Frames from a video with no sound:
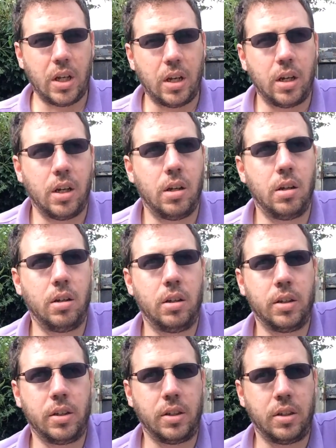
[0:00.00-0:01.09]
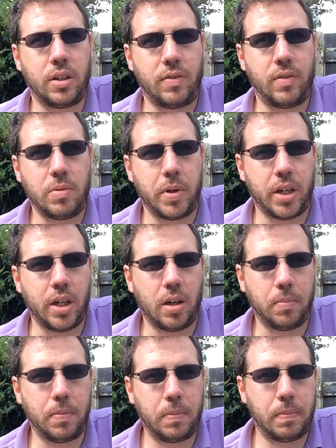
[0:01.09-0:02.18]
You're definitely picking
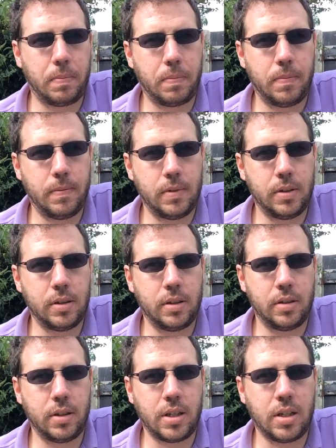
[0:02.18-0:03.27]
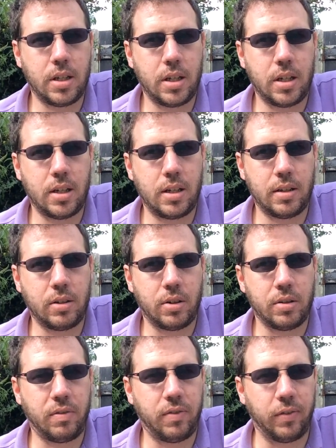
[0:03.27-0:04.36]
up the
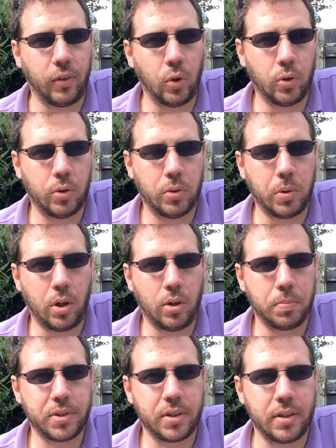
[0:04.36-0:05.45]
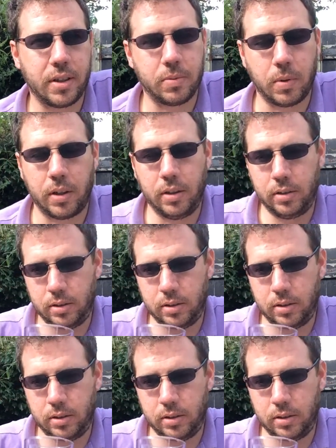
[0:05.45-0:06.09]
kind of floral hops in this one.